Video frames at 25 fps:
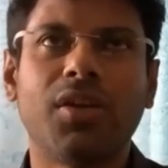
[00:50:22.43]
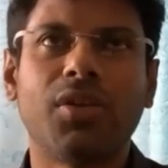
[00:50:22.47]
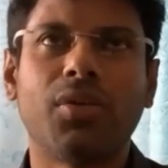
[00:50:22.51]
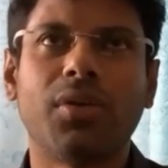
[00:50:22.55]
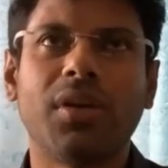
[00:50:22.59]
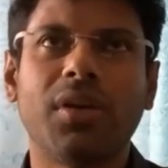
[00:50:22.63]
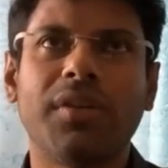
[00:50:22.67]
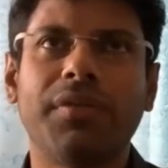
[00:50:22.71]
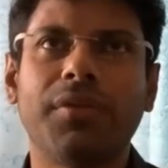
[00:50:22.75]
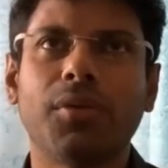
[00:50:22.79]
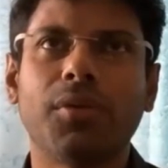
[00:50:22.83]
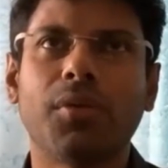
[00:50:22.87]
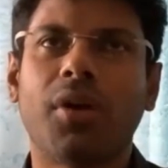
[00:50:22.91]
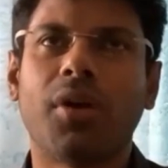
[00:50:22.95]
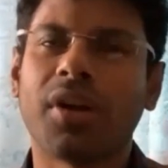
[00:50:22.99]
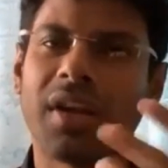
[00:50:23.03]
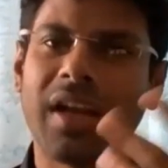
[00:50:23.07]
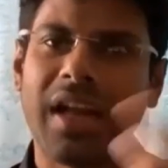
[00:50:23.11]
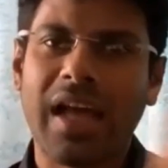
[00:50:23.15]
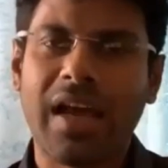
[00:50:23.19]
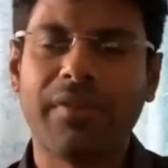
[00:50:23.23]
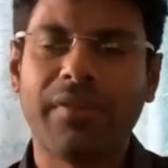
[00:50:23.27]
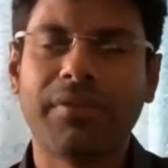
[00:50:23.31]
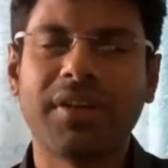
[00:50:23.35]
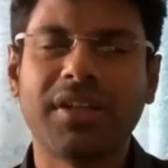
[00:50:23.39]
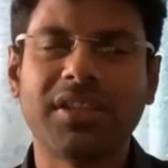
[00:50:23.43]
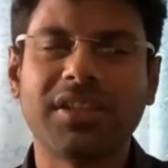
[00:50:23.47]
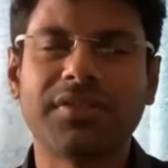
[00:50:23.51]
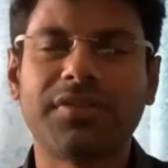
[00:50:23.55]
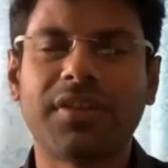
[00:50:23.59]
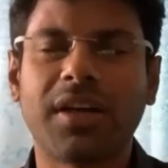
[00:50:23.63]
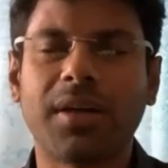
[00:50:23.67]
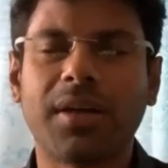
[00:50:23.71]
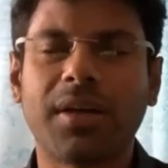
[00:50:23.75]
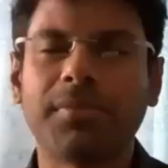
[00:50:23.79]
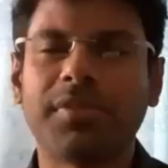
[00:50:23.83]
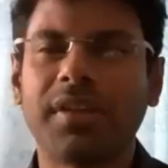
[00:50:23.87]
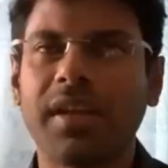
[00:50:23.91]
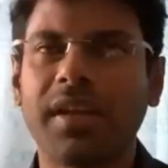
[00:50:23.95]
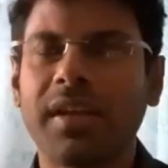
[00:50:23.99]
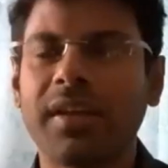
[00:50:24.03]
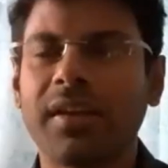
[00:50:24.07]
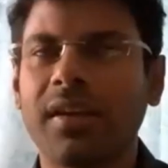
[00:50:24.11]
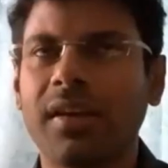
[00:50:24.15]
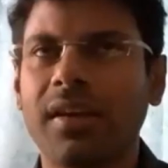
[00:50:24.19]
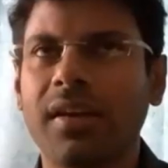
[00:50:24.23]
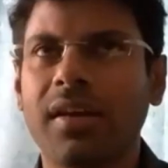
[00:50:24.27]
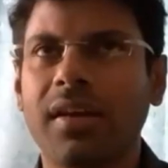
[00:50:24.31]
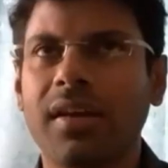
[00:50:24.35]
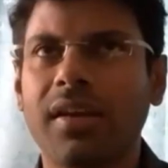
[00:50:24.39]
So if you, on an average, if I'm
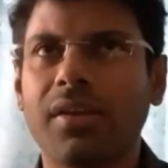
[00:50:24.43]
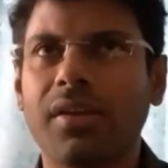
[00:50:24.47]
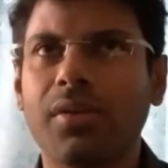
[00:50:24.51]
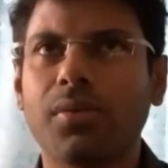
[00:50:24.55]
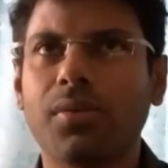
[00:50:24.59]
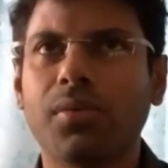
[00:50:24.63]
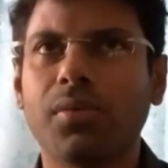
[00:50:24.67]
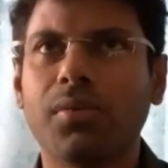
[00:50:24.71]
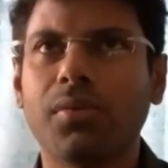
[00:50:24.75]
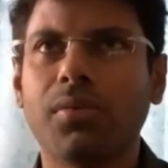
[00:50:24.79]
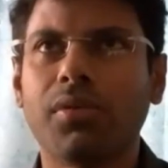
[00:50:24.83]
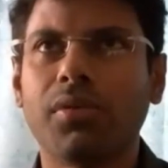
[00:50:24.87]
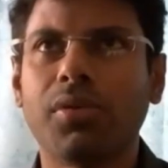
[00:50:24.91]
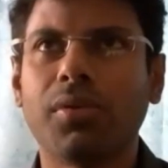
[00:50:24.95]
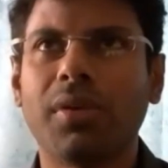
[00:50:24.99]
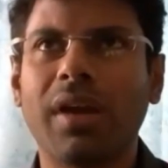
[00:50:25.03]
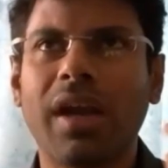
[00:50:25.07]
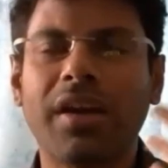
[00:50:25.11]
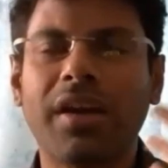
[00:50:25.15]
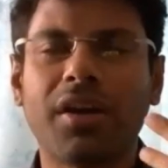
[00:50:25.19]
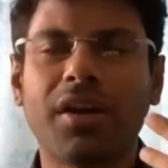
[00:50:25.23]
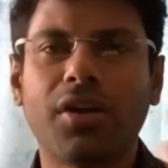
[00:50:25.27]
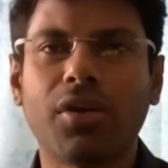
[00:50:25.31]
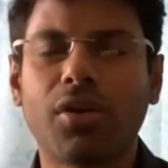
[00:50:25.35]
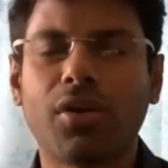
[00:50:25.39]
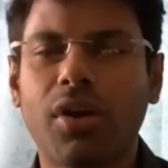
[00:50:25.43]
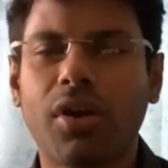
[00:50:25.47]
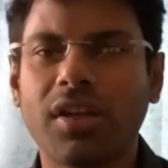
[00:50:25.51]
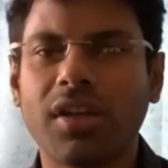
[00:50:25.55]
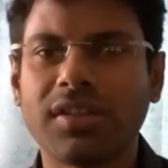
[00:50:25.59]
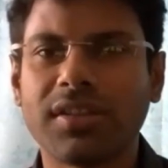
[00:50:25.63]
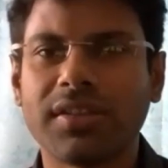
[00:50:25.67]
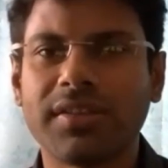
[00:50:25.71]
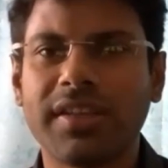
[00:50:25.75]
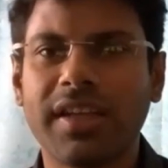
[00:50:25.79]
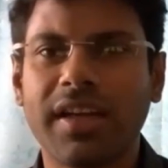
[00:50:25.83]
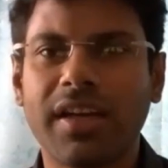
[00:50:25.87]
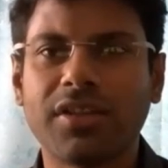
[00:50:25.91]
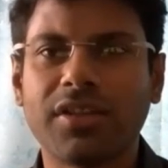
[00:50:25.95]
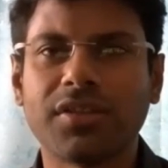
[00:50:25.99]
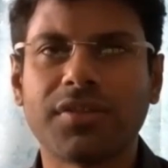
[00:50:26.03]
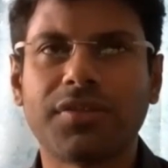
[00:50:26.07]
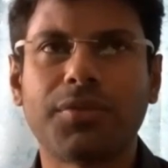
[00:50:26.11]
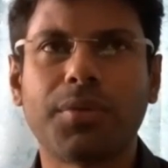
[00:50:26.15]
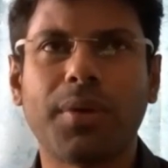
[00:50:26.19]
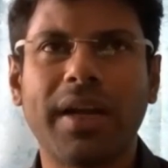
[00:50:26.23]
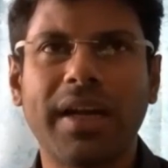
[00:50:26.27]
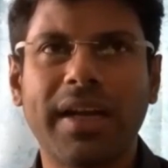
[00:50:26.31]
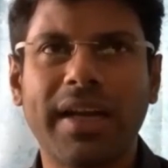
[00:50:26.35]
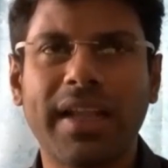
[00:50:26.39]
saying you get into college at the age
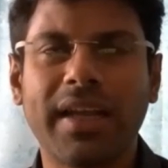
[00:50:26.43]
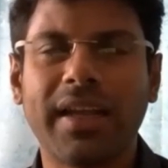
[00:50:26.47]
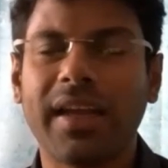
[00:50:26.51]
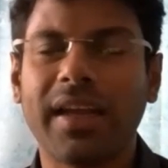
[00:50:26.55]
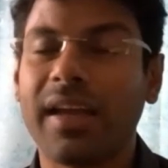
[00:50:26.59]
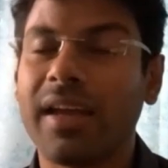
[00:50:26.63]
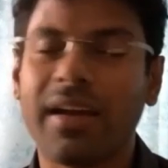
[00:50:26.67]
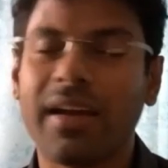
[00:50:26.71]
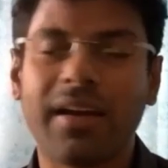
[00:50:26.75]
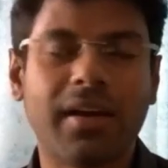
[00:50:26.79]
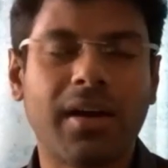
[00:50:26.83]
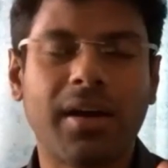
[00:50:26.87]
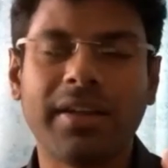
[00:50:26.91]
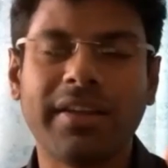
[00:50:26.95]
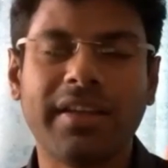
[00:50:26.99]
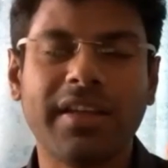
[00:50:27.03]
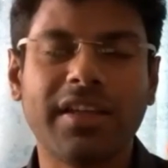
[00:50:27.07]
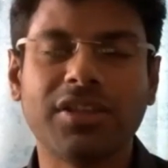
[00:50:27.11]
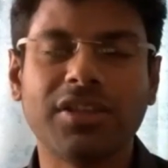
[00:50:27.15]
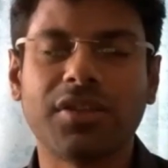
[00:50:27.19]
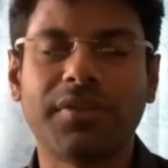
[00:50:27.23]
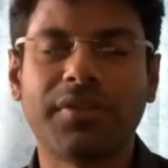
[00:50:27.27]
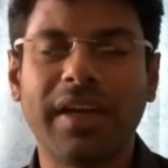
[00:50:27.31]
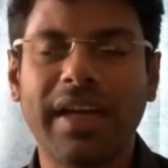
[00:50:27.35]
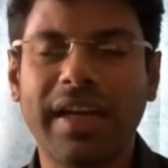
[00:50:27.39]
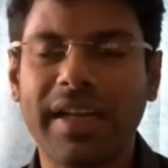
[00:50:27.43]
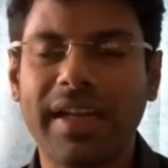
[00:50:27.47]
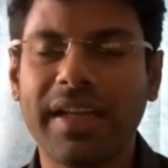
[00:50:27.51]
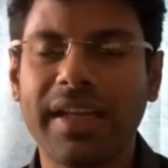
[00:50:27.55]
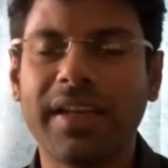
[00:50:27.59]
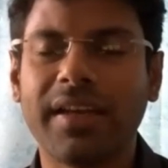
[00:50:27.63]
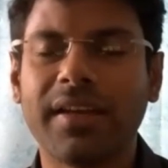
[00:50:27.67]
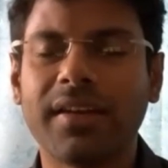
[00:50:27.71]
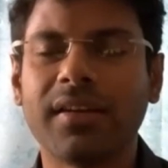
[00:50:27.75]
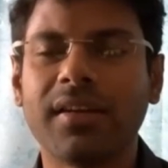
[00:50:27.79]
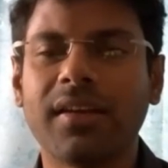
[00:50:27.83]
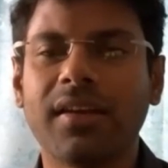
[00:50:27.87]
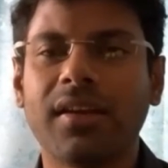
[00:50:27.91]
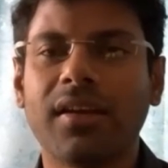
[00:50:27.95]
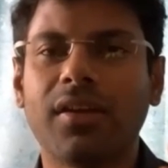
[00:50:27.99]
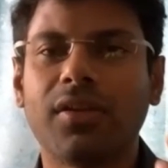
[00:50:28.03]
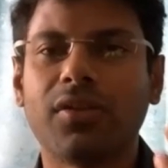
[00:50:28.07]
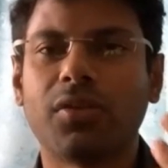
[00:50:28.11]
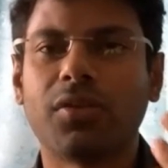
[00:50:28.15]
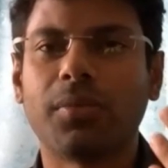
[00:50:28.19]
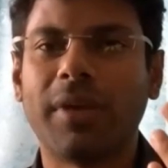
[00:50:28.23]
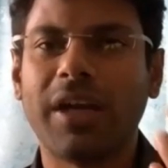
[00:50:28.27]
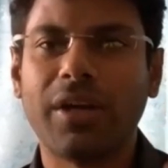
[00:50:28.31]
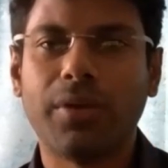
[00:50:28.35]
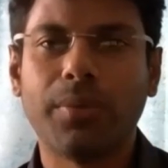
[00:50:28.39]
of 20, at the age of 18,
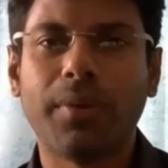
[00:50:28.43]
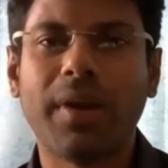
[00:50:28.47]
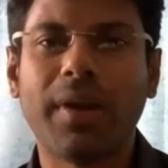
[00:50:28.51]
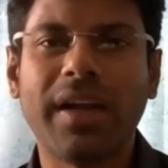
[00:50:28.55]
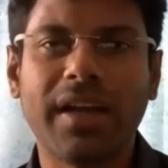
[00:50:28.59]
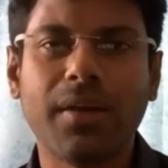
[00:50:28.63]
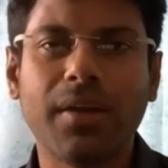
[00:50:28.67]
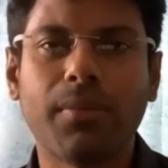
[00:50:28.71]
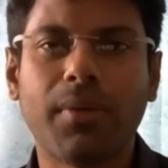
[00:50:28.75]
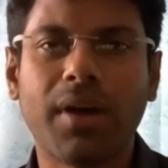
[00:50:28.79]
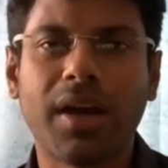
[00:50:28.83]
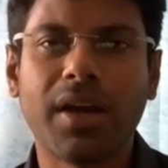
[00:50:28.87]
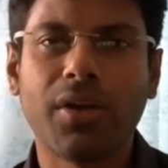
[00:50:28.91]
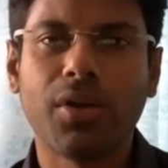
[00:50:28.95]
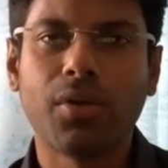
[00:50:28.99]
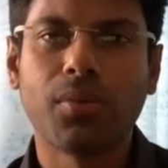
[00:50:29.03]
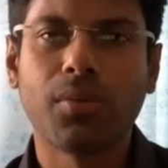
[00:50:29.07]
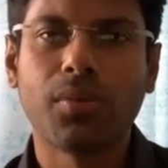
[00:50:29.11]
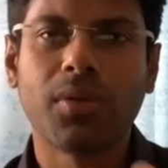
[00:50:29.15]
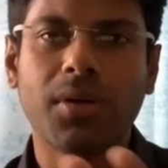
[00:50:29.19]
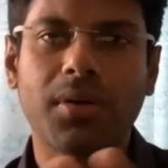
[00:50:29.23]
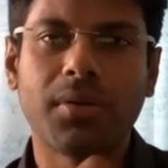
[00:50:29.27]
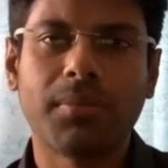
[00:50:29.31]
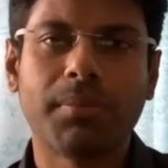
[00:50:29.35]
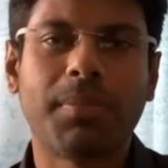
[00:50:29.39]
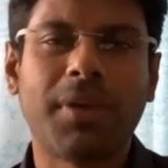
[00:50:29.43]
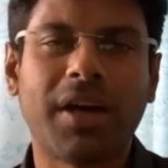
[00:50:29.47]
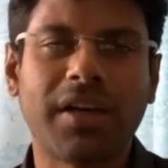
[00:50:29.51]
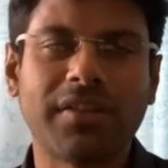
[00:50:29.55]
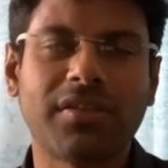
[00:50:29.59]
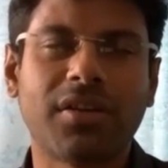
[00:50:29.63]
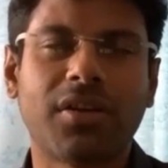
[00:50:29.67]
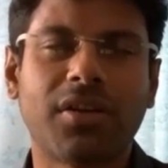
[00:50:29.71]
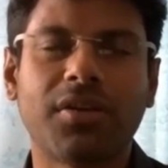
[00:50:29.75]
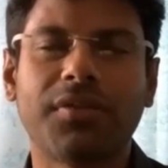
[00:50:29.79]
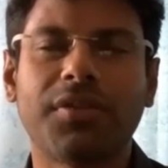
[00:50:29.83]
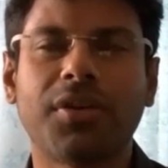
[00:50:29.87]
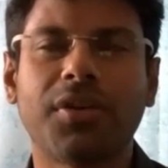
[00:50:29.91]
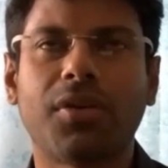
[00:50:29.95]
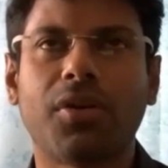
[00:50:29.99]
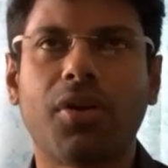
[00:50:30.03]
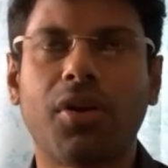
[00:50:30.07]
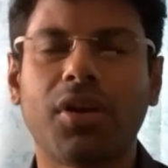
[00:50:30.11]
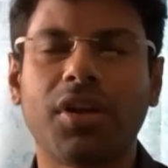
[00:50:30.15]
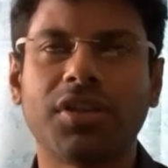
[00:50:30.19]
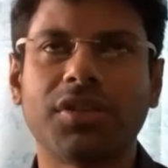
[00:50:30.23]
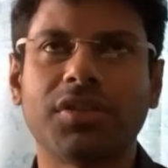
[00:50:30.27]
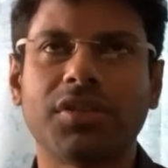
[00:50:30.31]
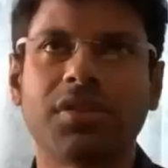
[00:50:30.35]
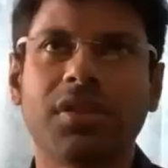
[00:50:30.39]
so by 21, you would pass out of your
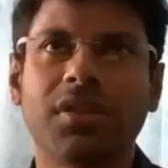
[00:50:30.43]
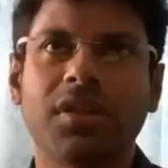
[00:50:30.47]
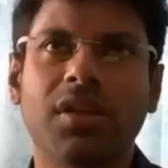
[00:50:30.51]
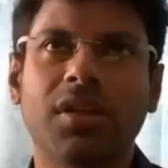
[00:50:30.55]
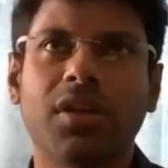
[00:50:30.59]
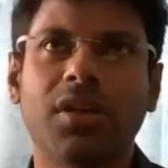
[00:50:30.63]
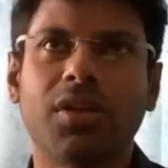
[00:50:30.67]
college.